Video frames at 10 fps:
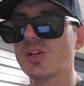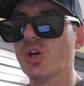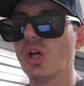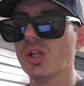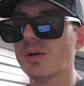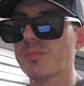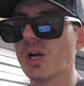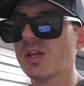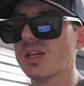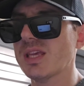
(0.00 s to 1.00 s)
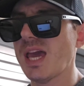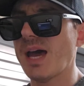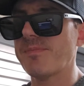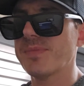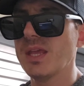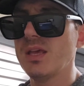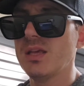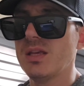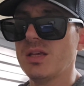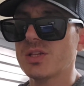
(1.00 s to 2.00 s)
uh, dollar market cap.
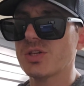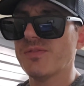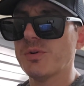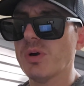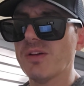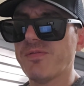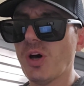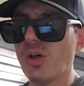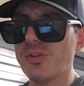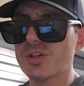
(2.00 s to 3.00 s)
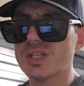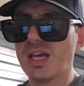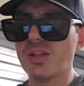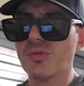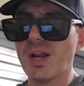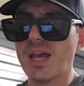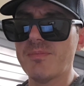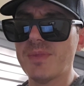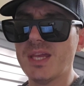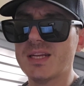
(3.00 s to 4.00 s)
So if you want to follow their
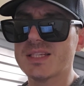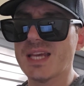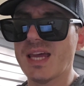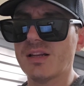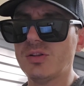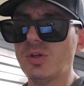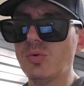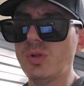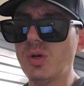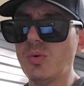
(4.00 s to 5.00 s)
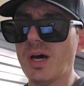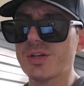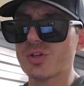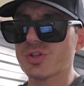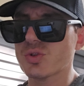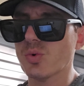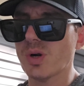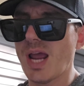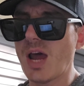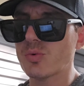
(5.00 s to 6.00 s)
Telegram, it is at loulou
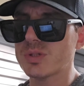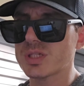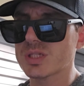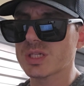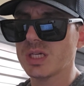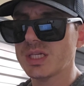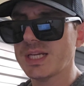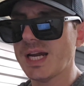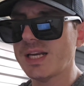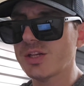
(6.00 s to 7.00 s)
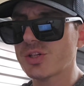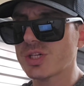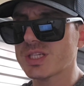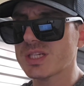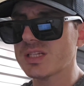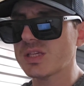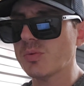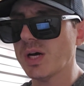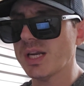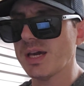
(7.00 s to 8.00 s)
underscore house.
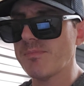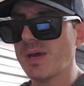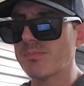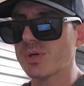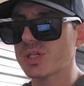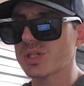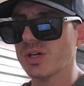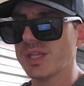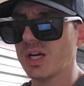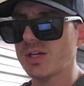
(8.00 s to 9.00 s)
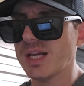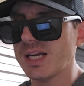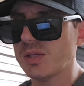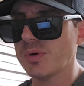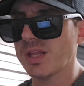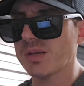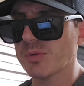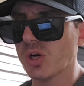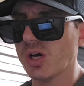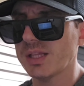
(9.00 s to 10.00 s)
961 members on there. 91 of them
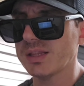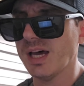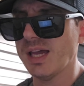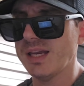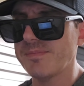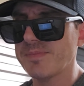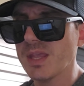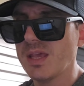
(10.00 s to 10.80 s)
are online.